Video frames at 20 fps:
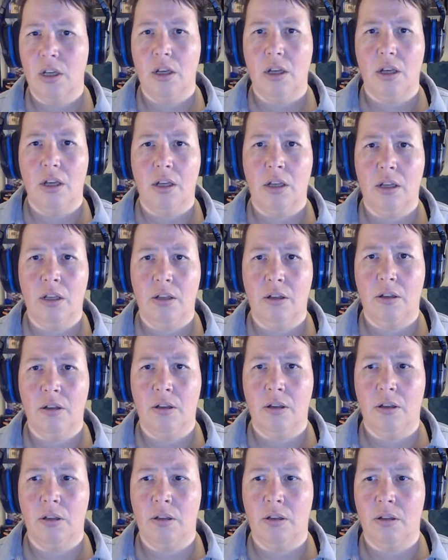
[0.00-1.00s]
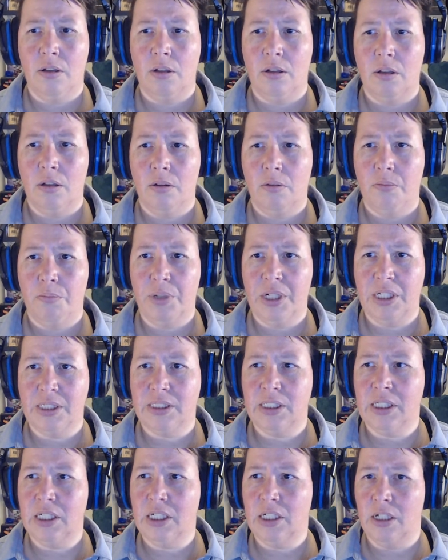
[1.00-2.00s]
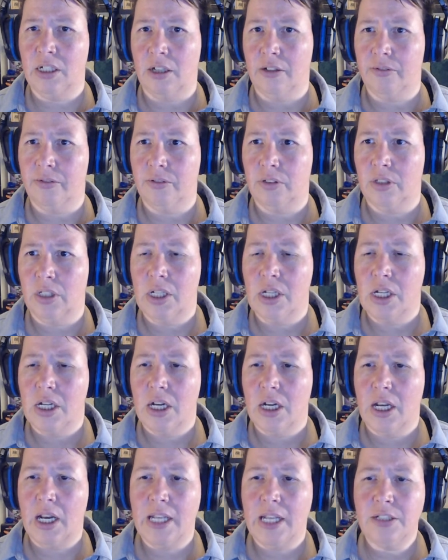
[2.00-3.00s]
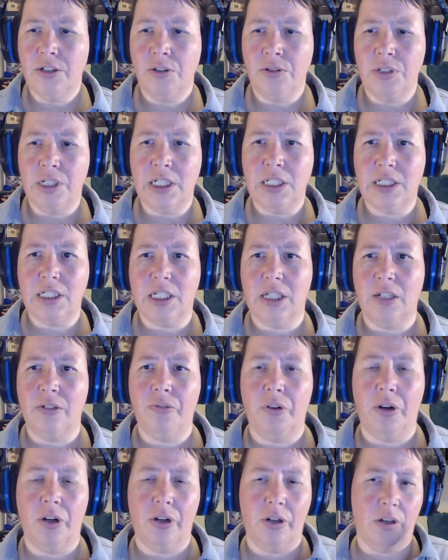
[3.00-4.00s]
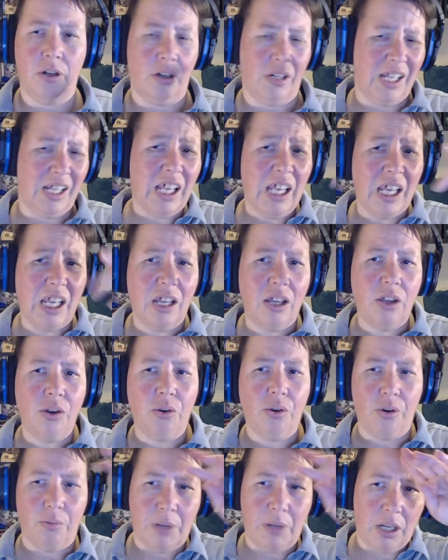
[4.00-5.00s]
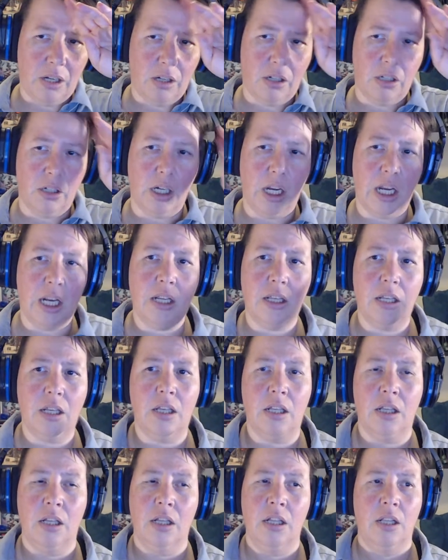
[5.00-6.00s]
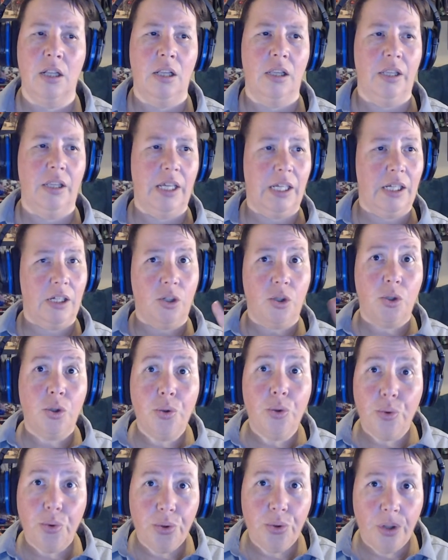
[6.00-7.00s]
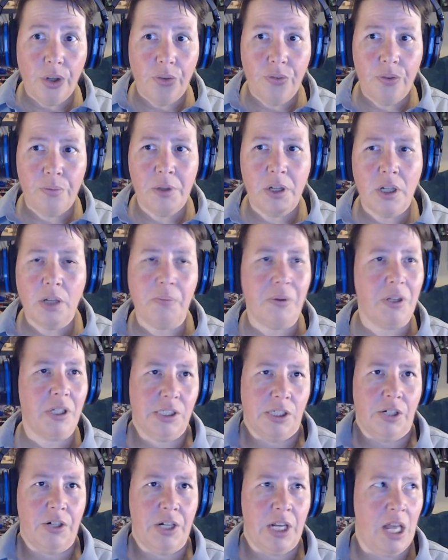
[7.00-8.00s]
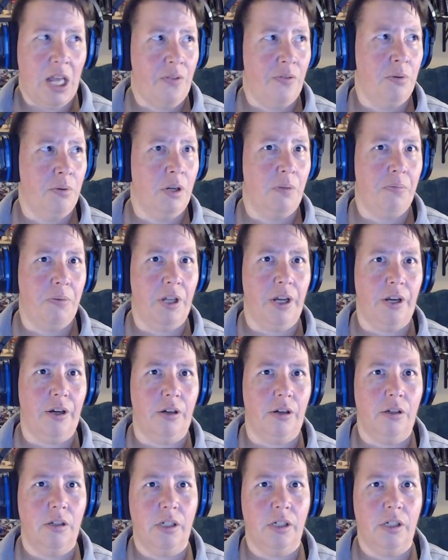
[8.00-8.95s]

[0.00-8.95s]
But it's neat enough. And I don't need to give her key or make her any, like, cooler of a monk because I already have a monk player.